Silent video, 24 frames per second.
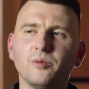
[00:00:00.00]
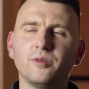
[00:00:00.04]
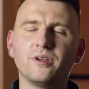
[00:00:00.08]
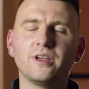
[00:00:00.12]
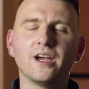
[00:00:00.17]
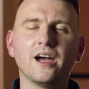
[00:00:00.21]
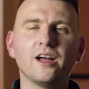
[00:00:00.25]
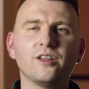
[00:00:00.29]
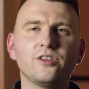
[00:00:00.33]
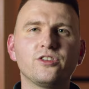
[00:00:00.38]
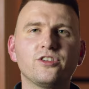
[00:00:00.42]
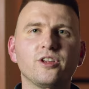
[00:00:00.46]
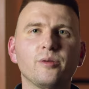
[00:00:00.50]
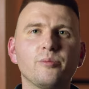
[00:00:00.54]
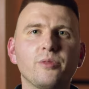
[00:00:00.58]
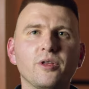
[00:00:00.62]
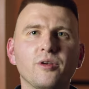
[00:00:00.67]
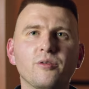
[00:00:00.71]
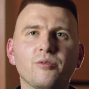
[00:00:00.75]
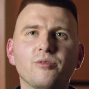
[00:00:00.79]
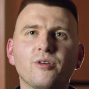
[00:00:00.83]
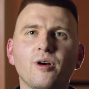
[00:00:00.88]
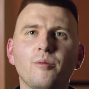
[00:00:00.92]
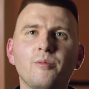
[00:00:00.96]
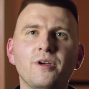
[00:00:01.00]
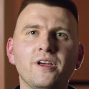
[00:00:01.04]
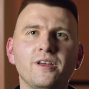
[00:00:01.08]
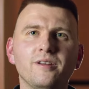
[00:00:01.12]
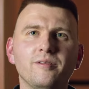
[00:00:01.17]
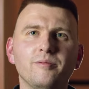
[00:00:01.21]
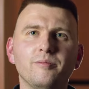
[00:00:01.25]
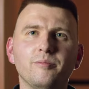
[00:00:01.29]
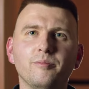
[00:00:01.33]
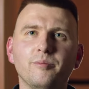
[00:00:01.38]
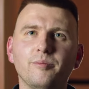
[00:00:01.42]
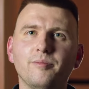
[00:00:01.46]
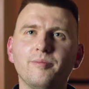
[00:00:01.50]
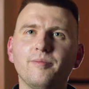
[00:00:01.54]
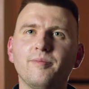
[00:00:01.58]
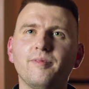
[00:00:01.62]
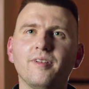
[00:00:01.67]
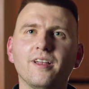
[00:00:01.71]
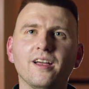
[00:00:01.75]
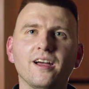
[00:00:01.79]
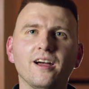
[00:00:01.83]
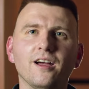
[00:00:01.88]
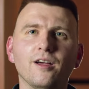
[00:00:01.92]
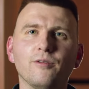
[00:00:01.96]
Got something from it.
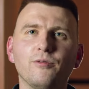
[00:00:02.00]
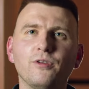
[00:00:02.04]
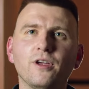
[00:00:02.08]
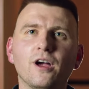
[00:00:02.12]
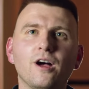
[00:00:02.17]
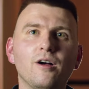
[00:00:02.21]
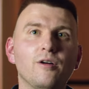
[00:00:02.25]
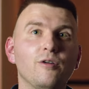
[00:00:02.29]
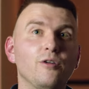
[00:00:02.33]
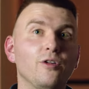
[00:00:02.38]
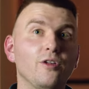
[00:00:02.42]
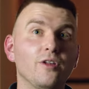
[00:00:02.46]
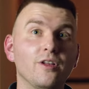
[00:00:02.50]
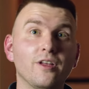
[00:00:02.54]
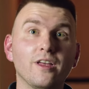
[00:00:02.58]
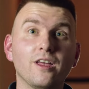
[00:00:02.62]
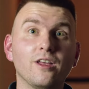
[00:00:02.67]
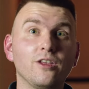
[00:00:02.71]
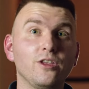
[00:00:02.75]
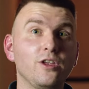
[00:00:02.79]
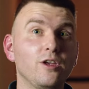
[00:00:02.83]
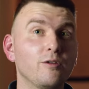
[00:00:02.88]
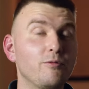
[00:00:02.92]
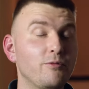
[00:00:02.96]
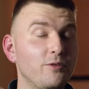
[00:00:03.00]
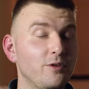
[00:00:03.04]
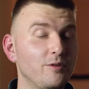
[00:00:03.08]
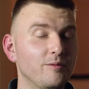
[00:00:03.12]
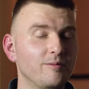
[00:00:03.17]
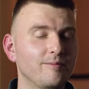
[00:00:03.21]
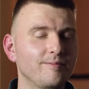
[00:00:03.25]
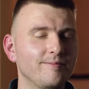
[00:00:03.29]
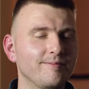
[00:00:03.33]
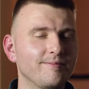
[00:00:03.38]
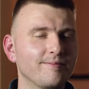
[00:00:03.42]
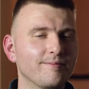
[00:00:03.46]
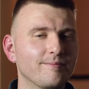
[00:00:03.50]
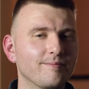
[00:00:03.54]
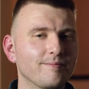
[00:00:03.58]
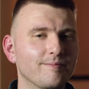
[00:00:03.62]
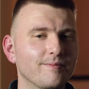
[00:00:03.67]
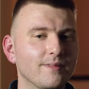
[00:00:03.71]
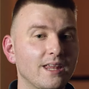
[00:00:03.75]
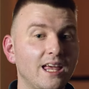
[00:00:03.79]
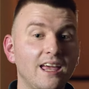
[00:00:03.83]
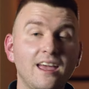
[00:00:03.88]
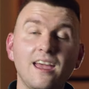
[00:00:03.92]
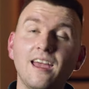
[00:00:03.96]
Uh, if y'all, if you,
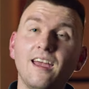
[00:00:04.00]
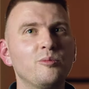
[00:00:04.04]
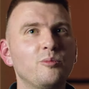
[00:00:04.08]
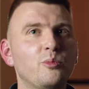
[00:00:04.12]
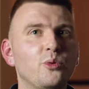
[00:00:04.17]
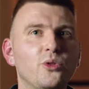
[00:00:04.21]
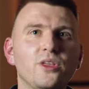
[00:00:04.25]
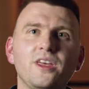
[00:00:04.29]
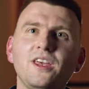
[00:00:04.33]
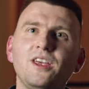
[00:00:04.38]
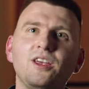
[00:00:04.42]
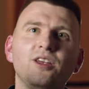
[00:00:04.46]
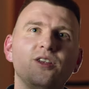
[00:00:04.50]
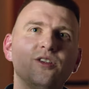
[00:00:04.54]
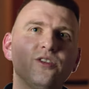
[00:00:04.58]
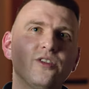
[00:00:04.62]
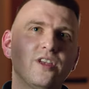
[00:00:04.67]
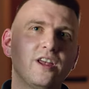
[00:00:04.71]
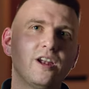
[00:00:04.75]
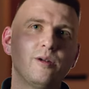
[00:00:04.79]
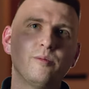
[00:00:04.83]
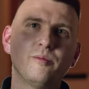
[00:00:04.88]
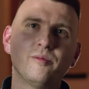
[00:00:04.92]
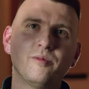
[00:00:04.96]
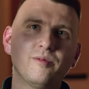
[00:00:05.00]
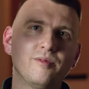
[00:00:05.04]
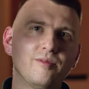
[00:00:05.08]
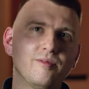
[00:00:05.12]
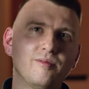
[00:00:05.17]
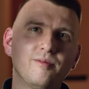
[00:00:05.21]
please let him,